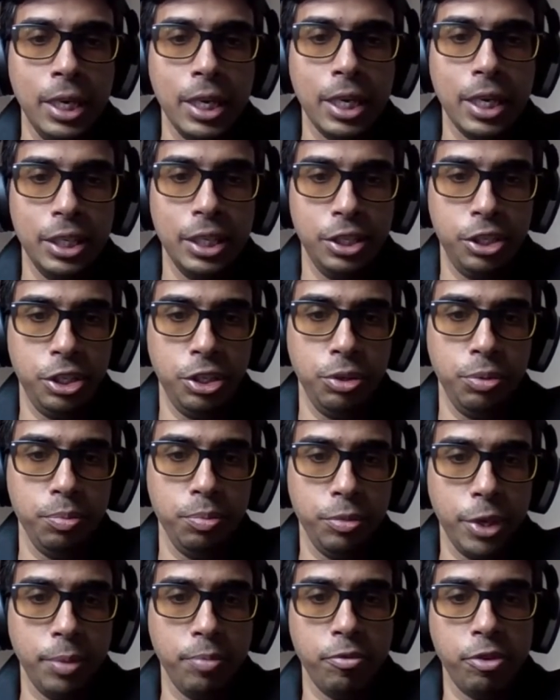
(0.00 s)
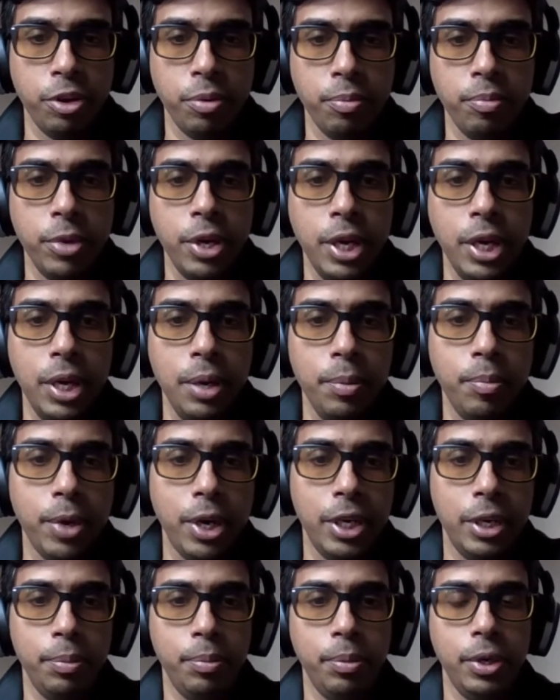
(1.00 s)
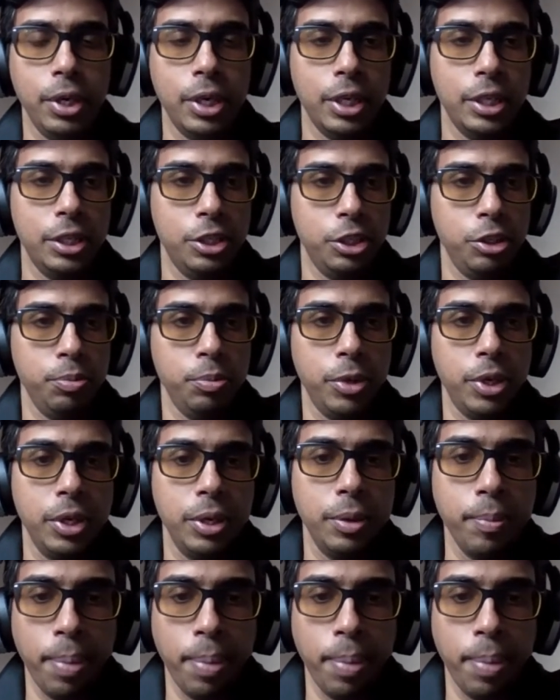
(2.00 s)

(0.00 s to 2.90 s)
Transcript: consume them from multiple consumer